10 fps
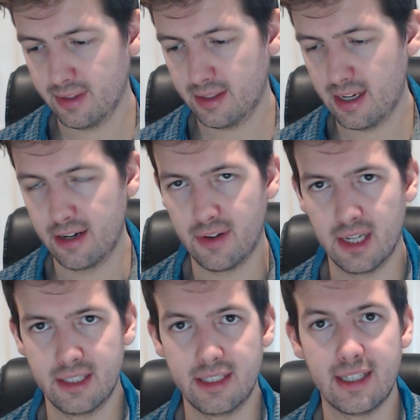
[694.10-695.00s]
of
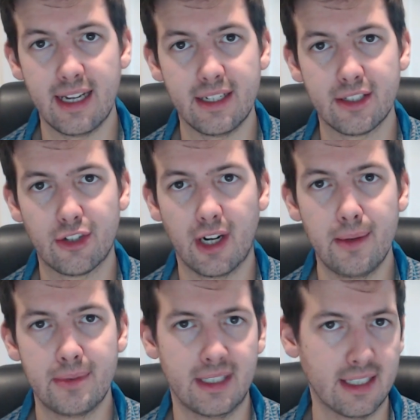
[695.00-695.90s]
undead crime
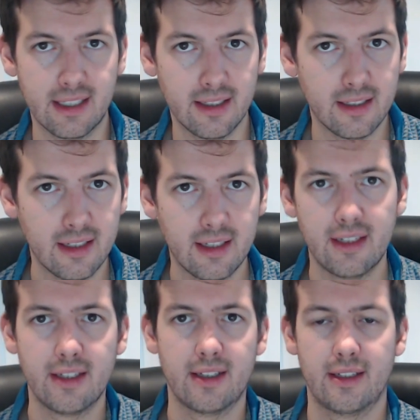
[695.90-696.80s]
syndicate.
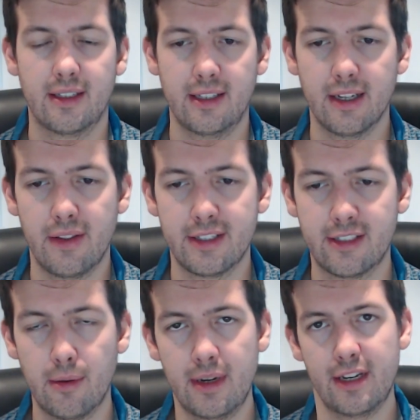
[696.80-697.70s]
There's
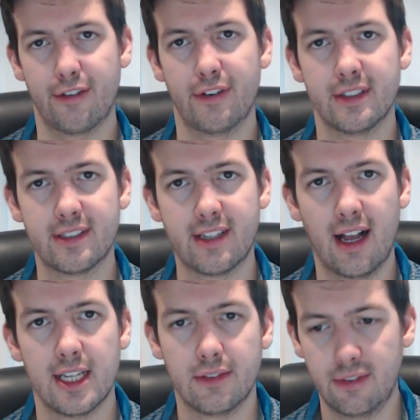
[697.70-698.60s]
so many different
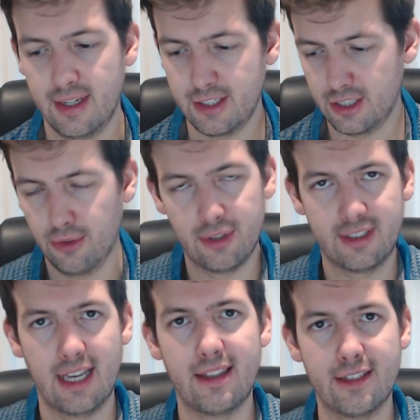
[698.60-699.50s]
styles of adventure all
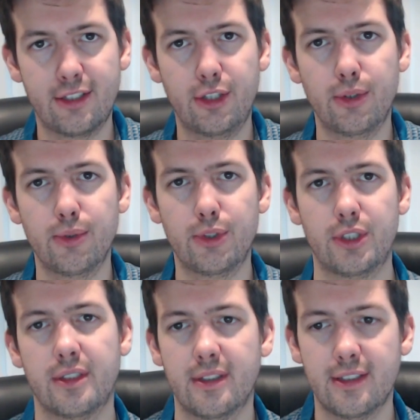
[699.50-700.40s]
set in this huge
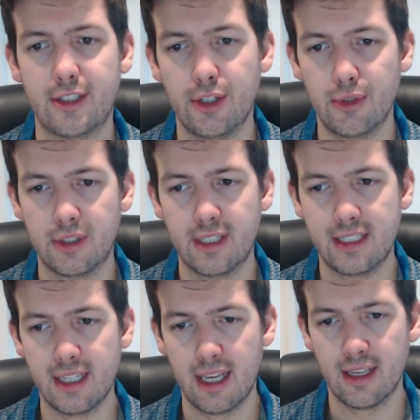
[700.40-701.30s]

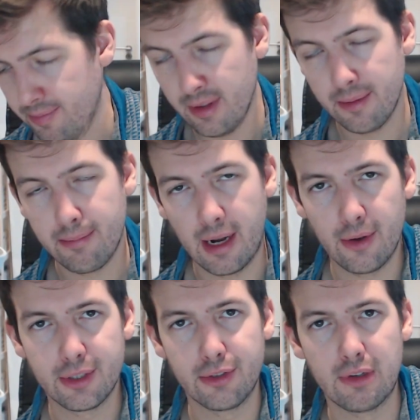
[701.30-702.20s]
city. But I
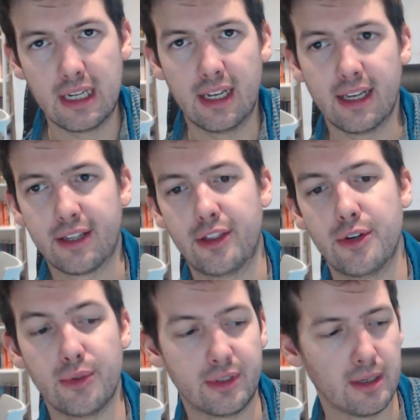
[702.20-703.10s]
also really like the
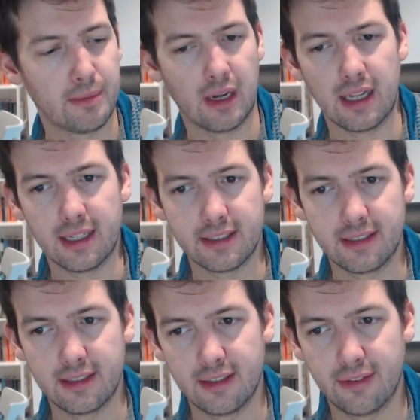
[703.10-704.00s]
new
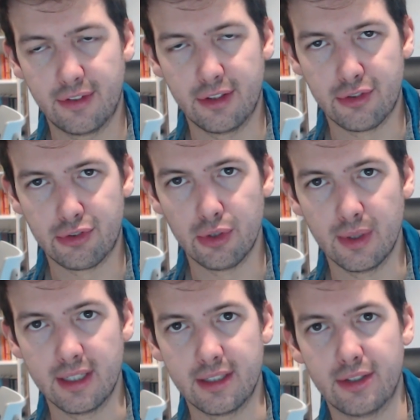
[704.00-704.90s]
subclass for the
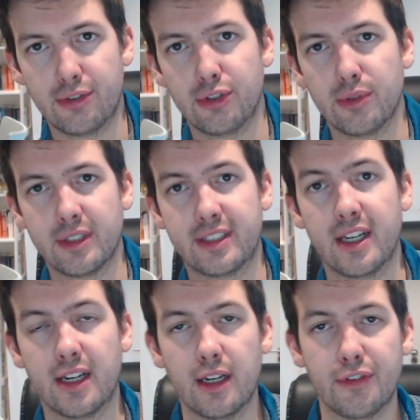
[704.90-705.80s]
Druid, the
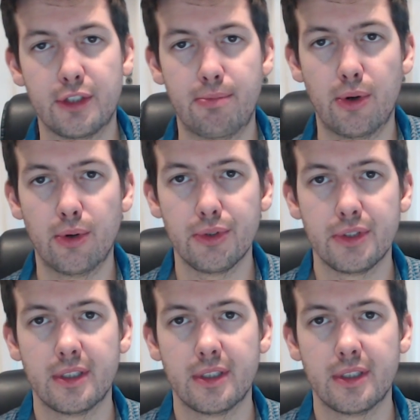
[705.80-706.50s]
Circle of Spores,